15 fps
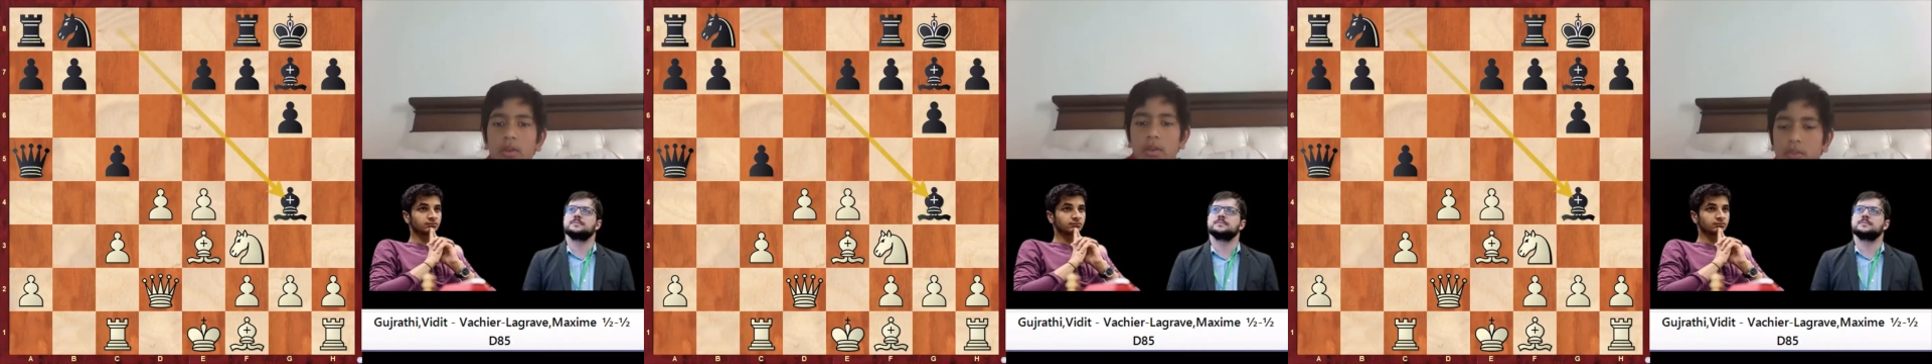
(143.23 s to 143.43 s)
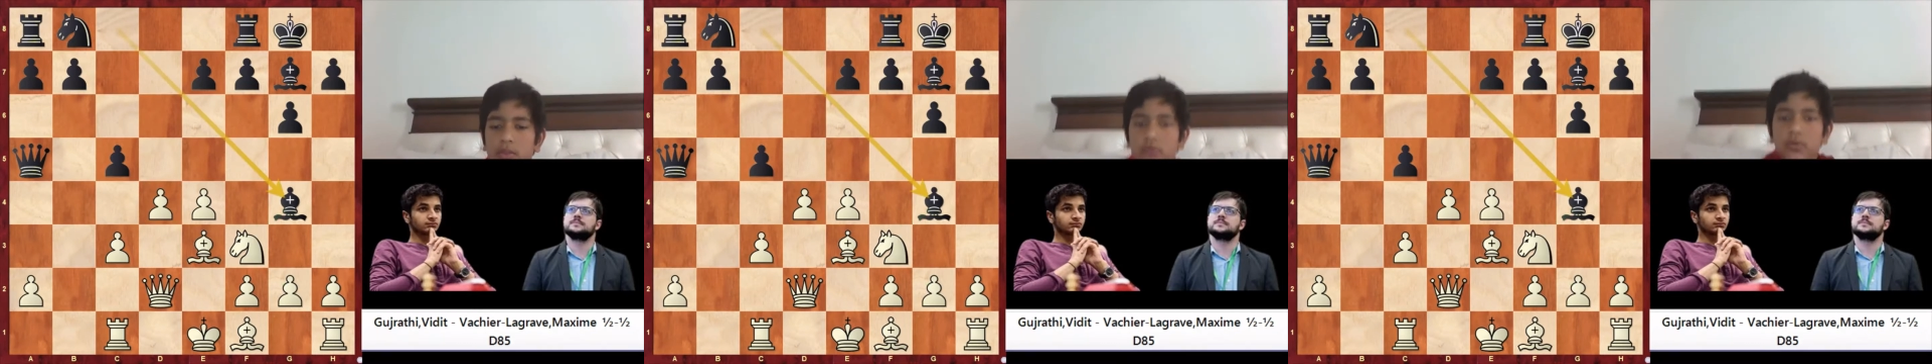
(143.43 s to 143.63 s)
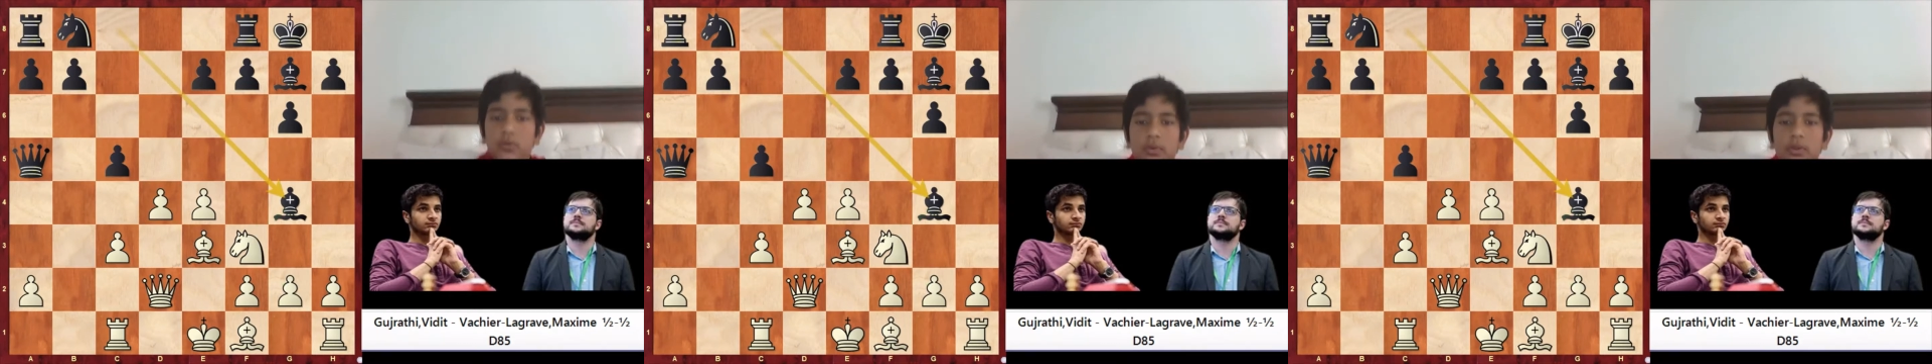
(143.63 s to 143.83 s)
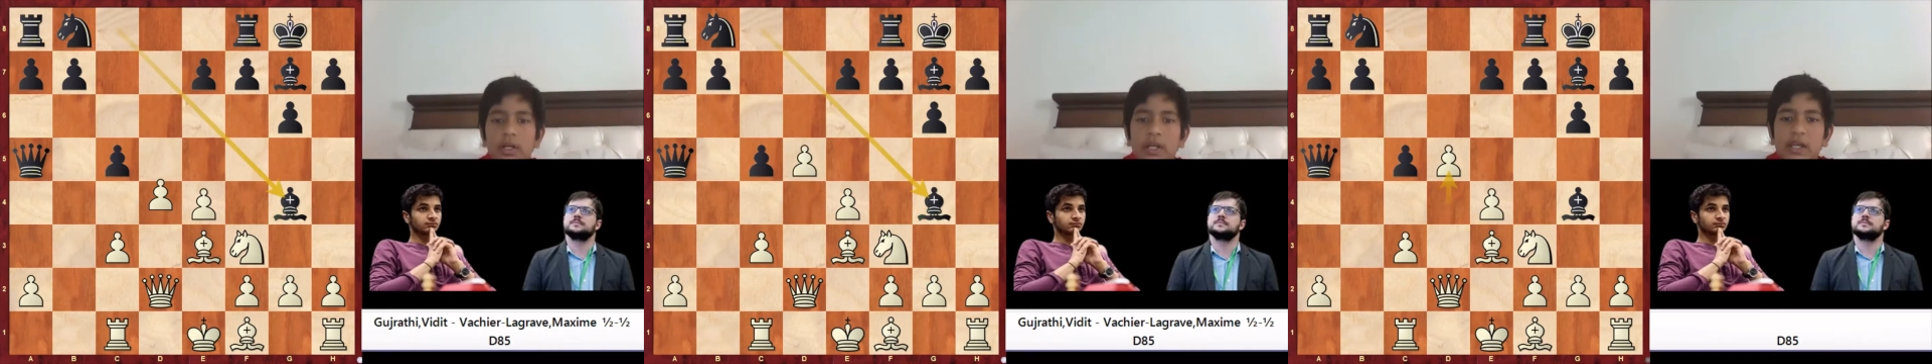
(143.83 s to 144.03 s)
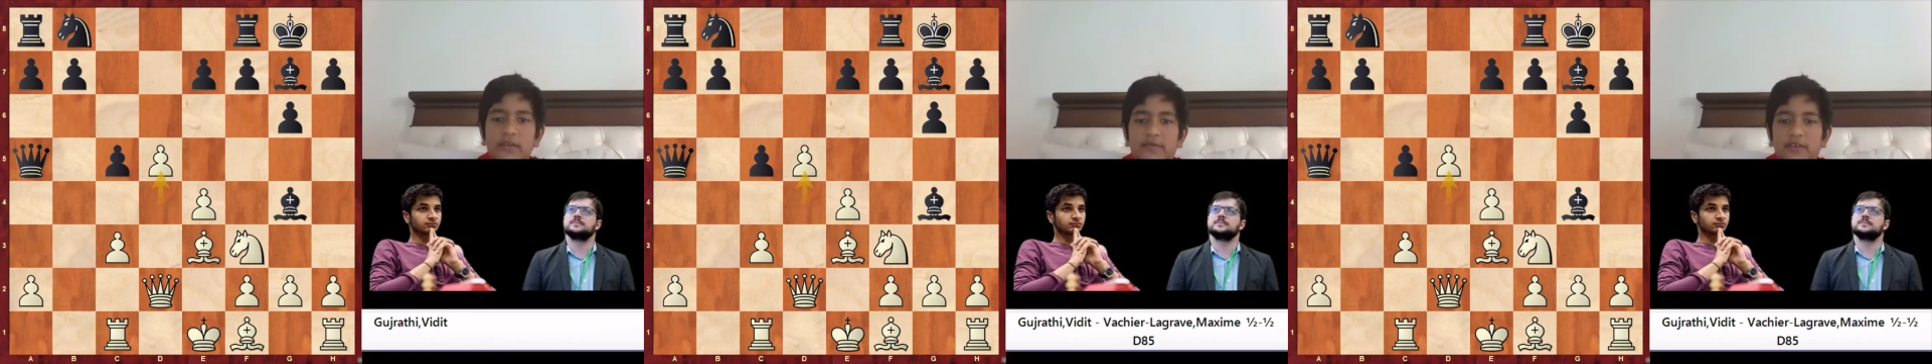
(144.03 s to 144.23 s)
So
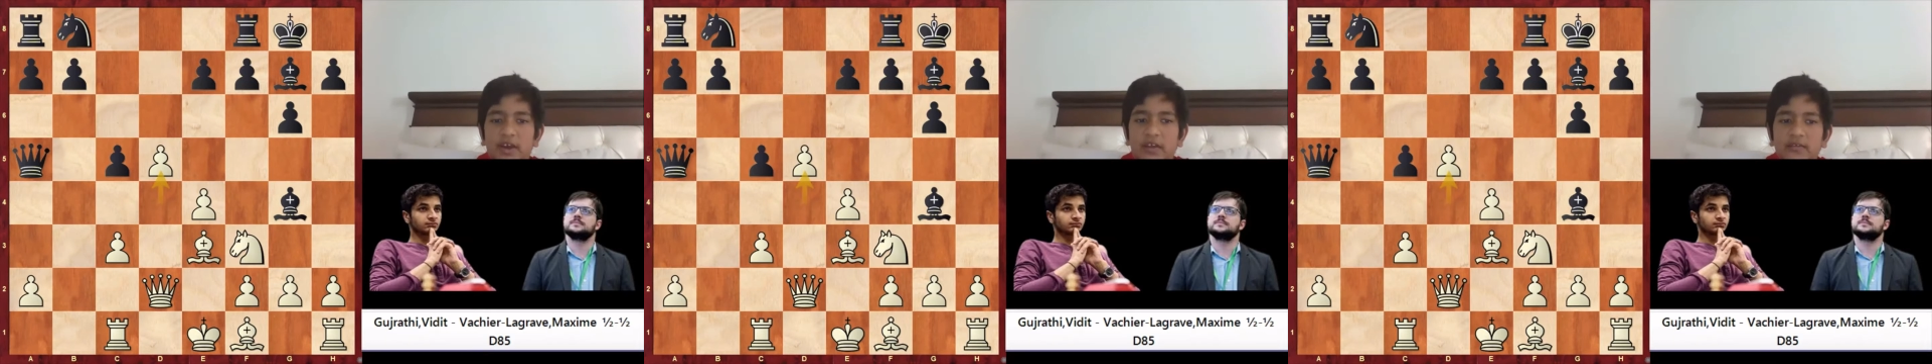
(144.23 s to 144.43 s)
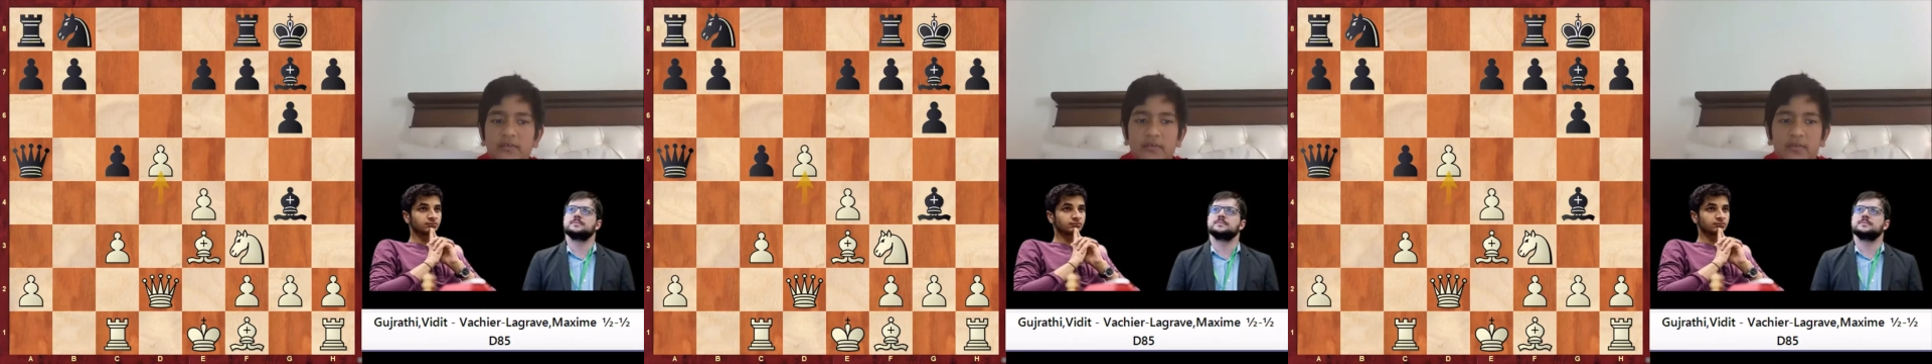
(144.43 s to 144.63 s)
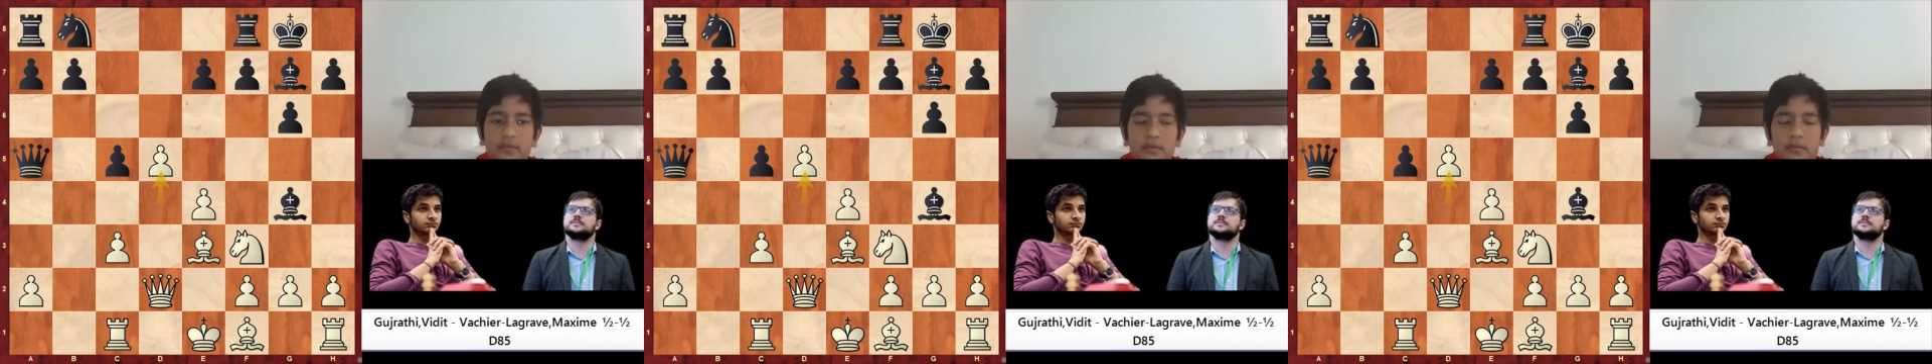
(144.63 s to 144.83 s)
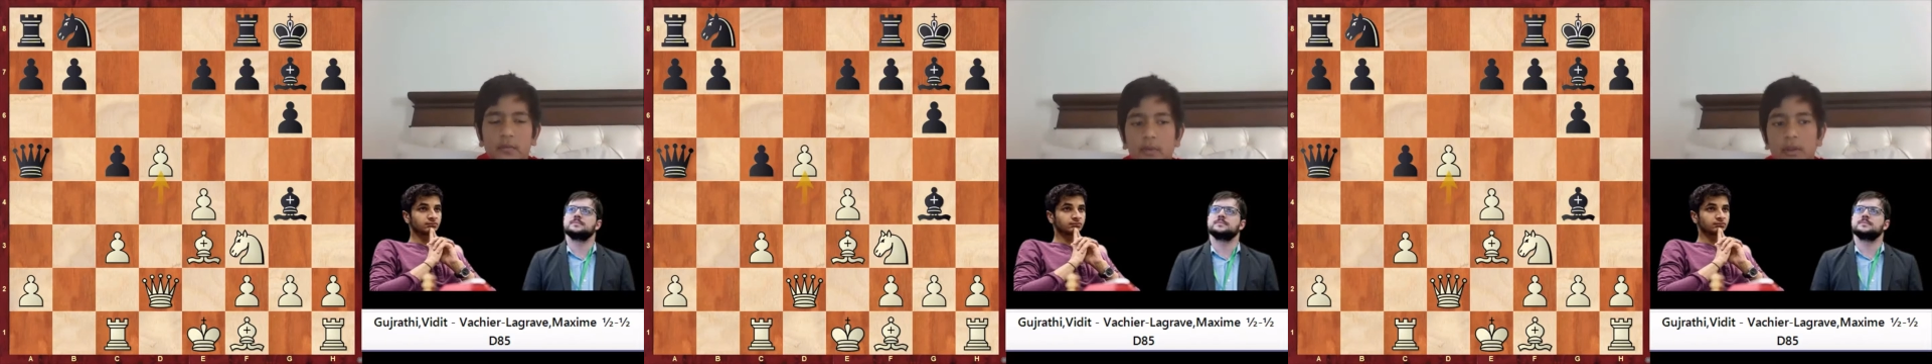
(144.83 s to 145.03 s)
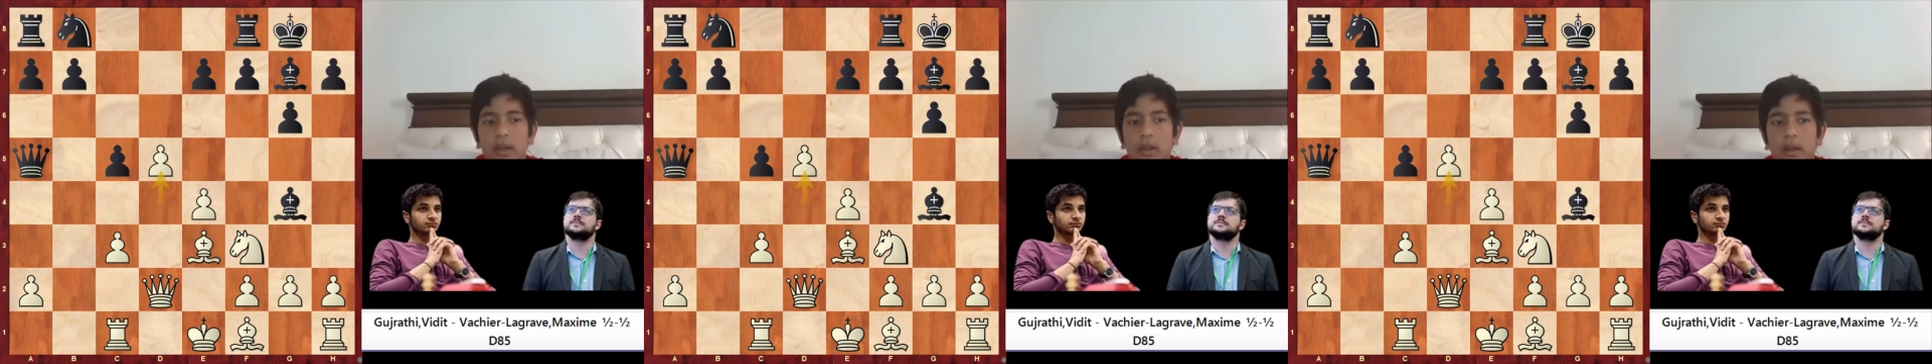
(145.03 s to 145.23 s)
d5
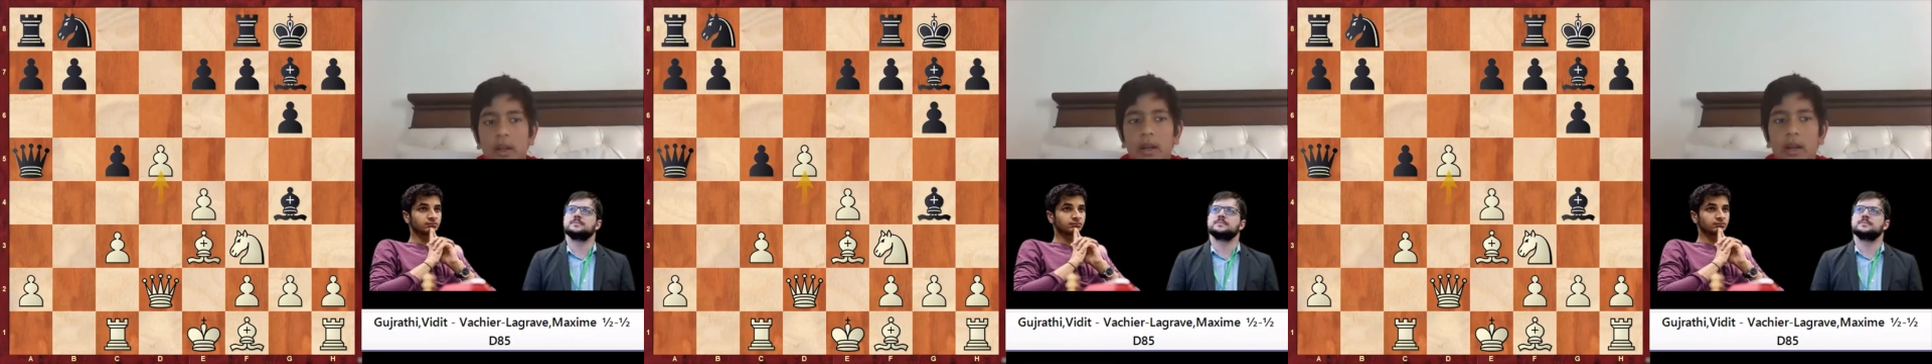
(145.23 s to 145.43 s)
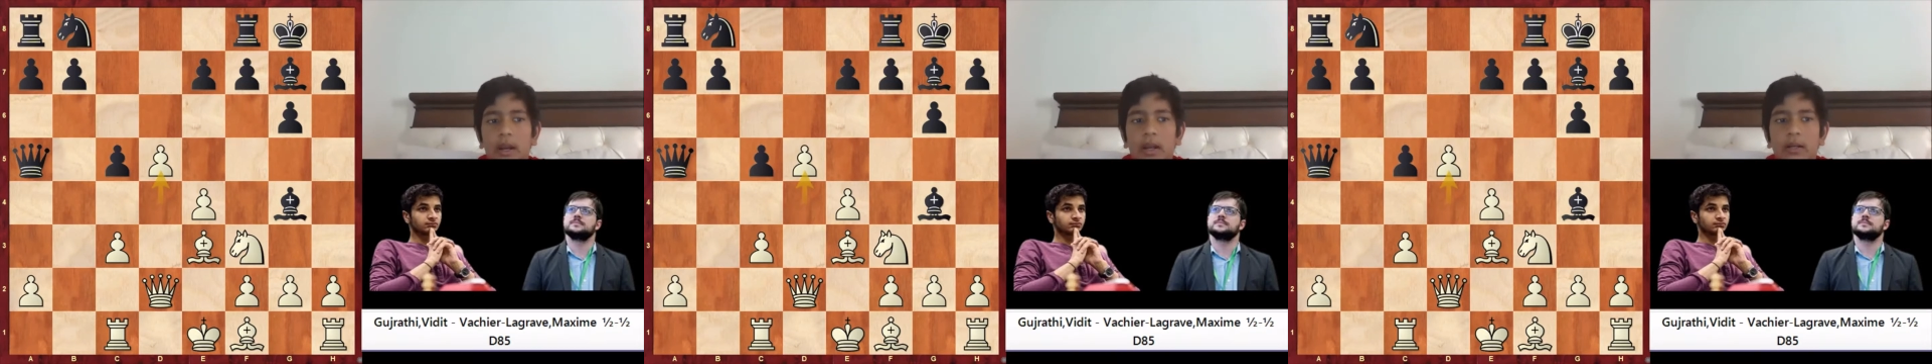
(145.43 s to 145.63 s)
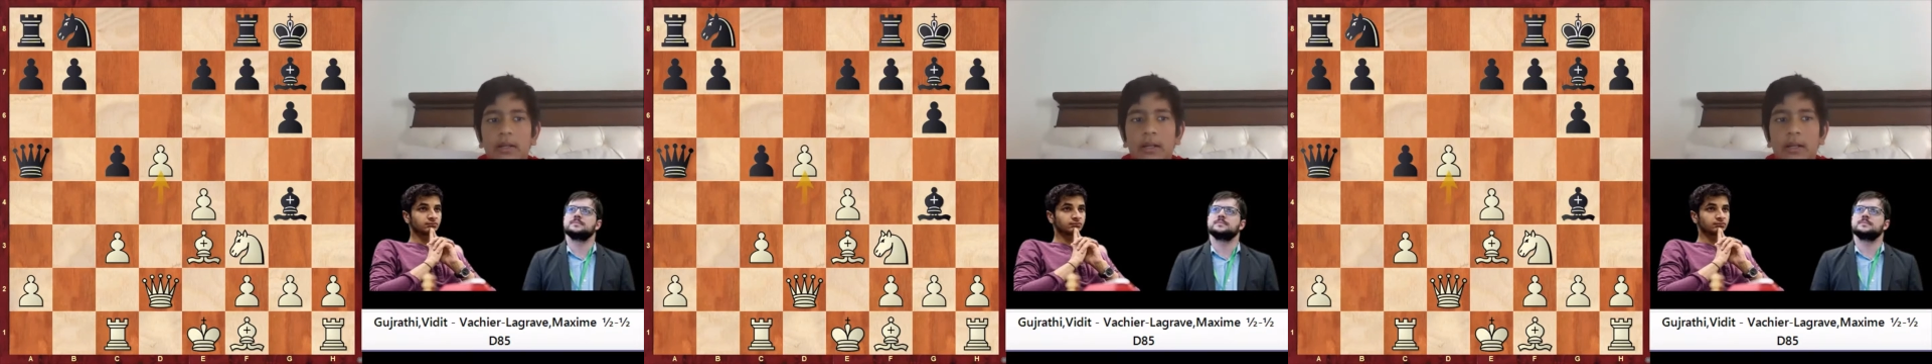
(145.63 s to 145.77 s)
and